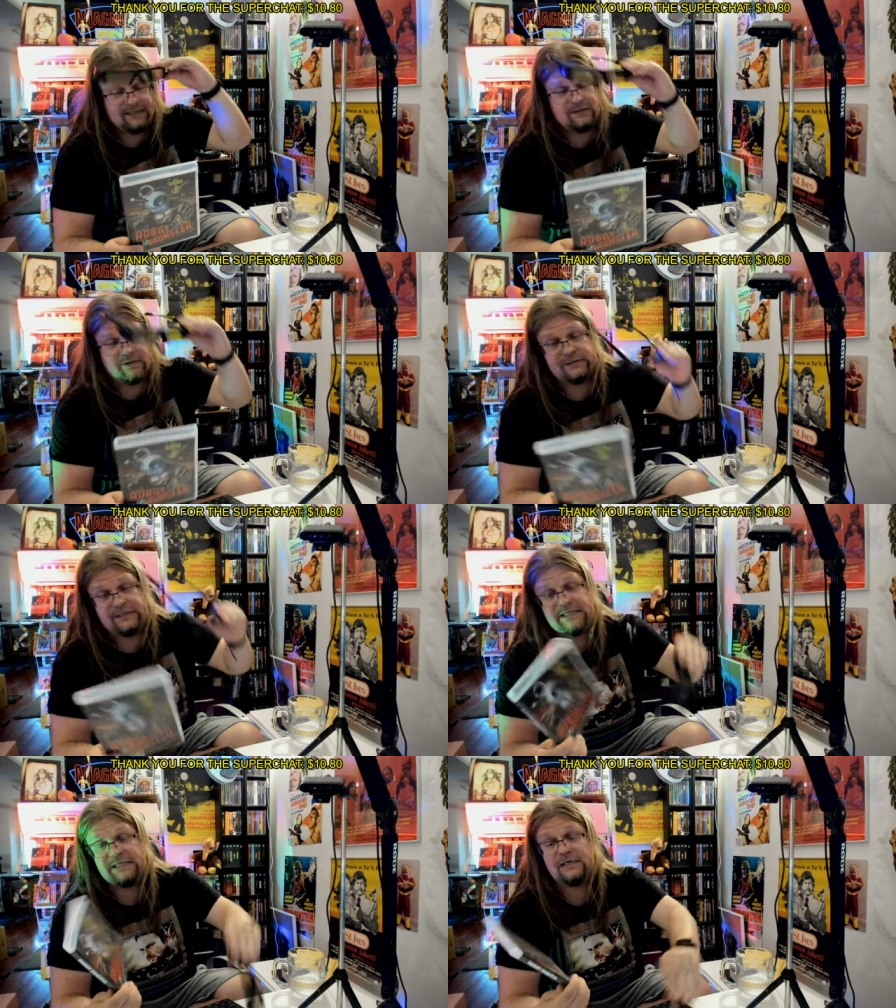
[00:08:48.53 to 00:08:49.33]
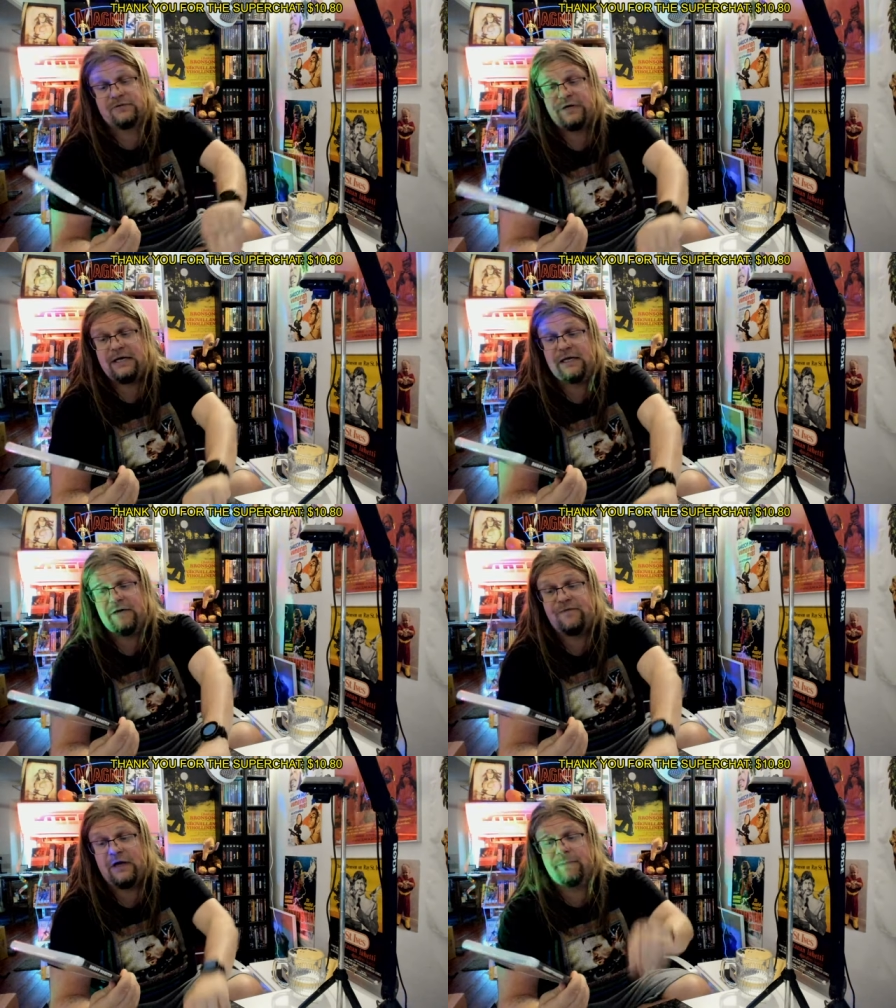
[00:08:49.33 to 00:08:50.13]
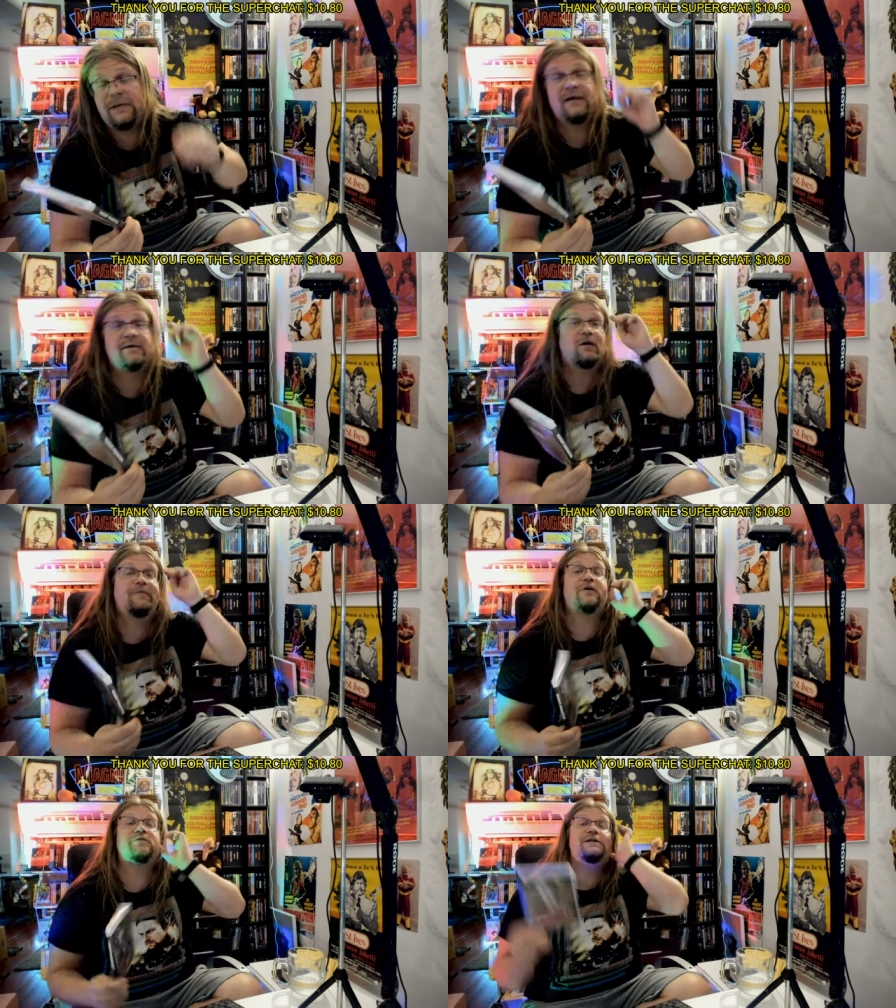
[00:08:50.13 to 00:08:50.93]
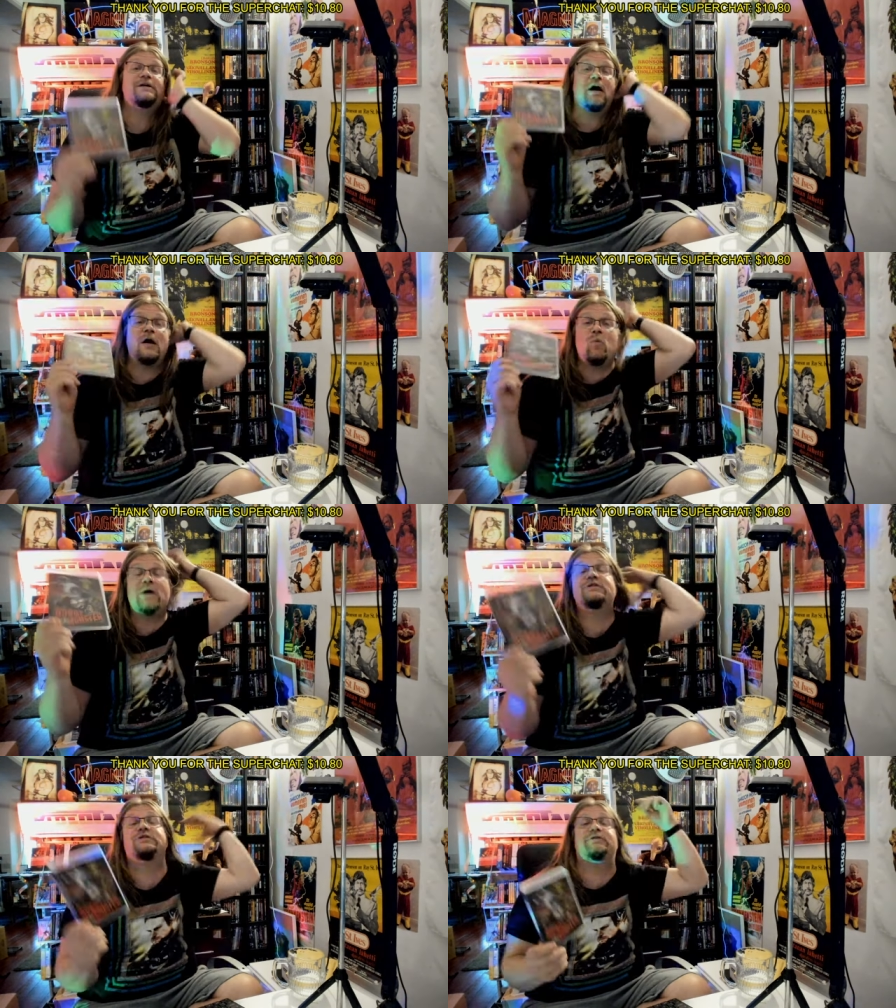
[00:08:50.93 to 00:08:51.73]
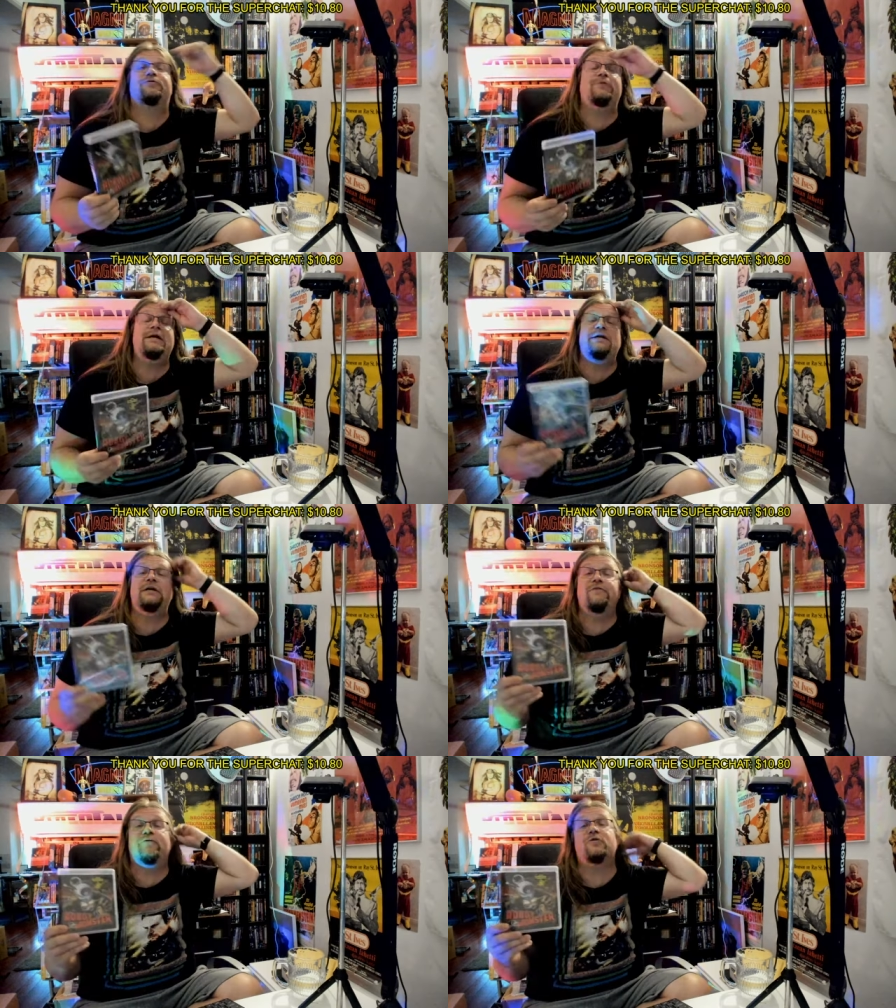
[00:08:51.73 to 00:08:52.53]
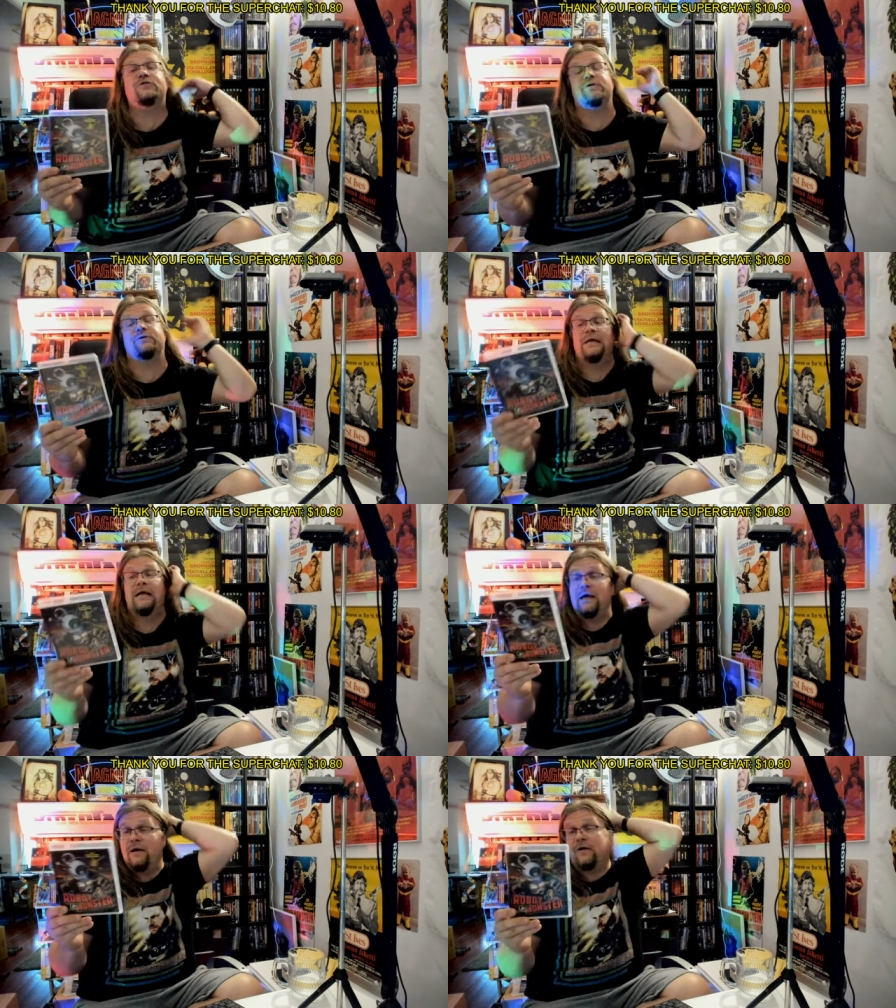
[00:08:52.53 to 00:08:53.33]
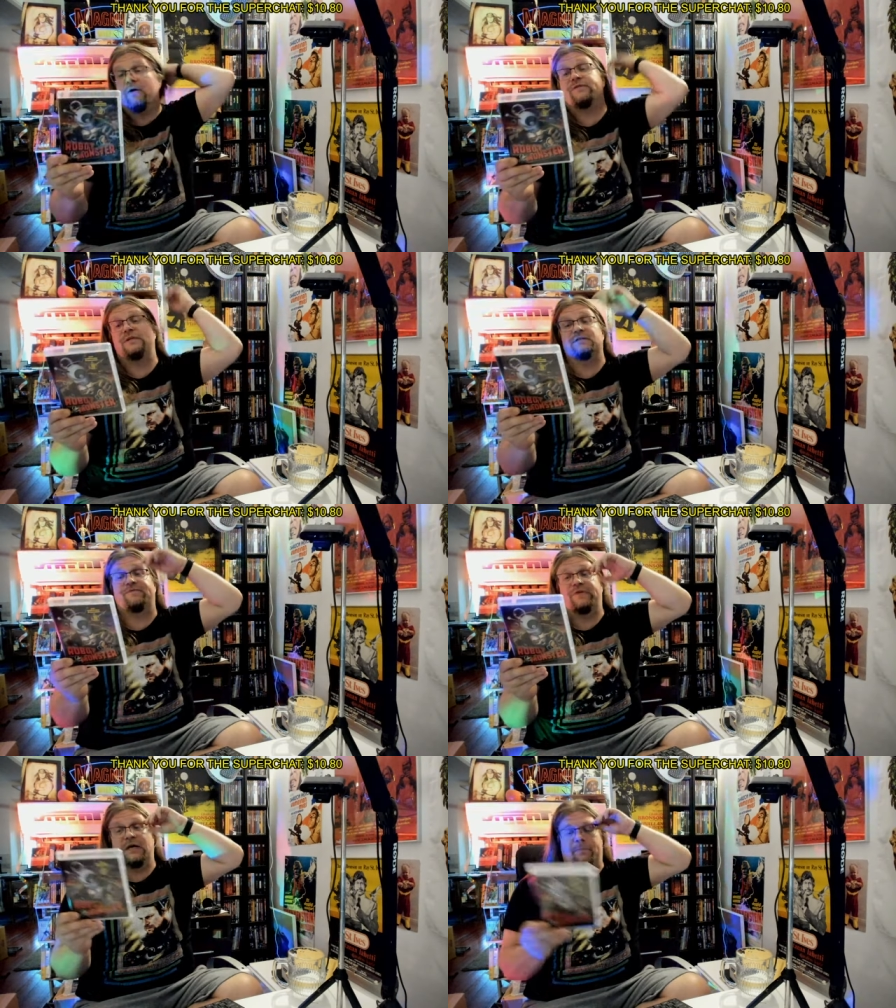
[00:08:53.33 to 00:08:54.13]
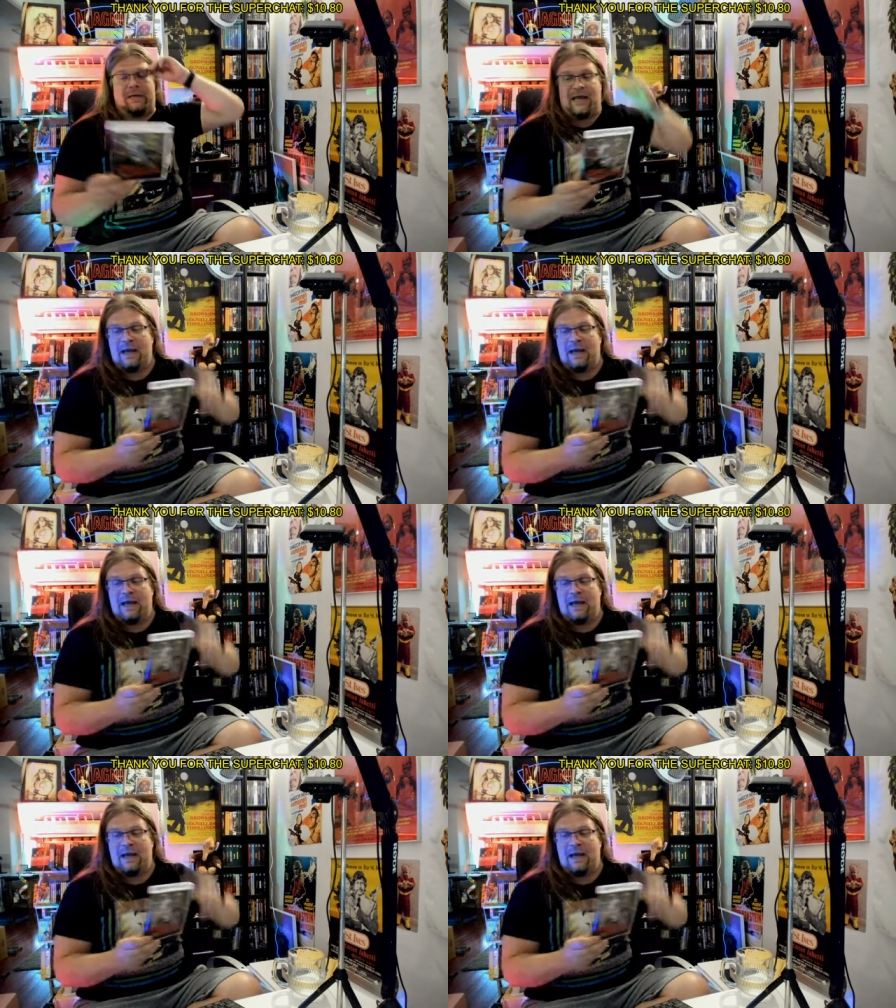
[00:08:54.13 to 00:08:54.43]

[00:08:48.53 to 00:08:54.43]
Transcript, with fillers: So this is a 3D film, and obviously I watched the 3D version of this film,